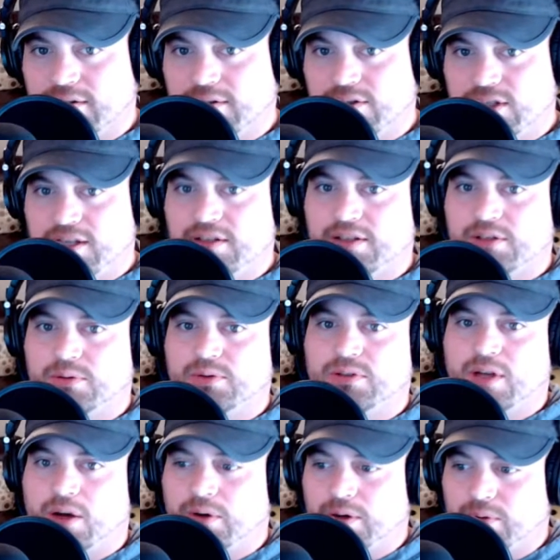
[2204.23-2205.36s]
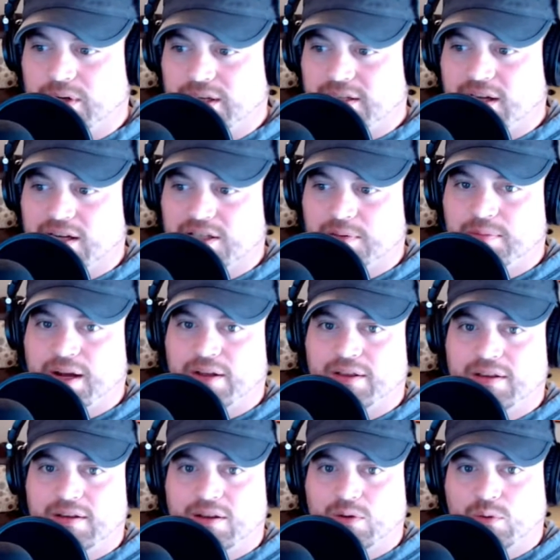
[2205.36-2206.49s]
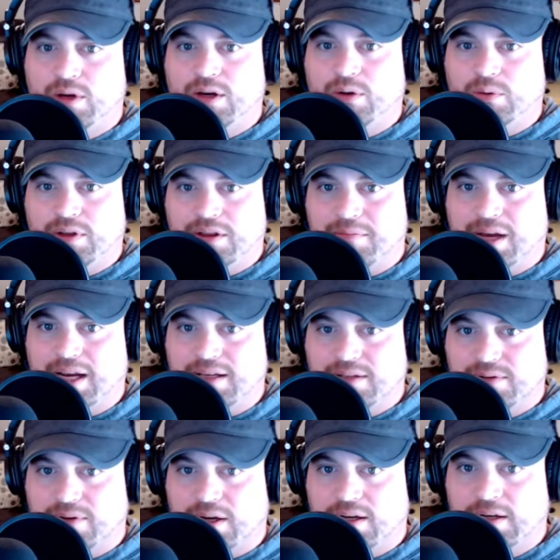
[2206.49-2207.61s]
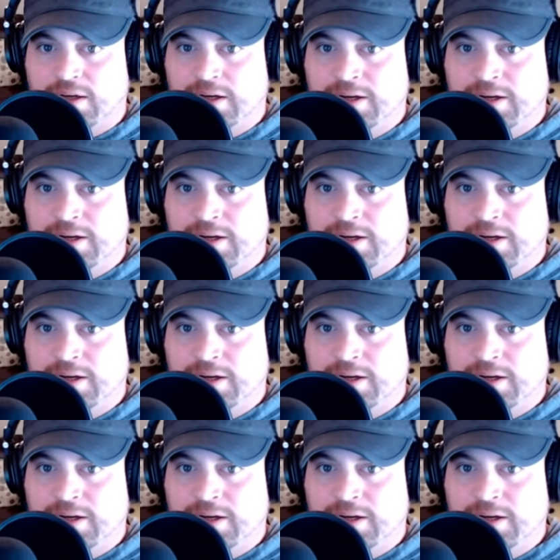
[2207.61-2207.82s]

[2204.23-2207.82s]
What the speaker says: Jesus was going when he talks about the widow with the mites, right?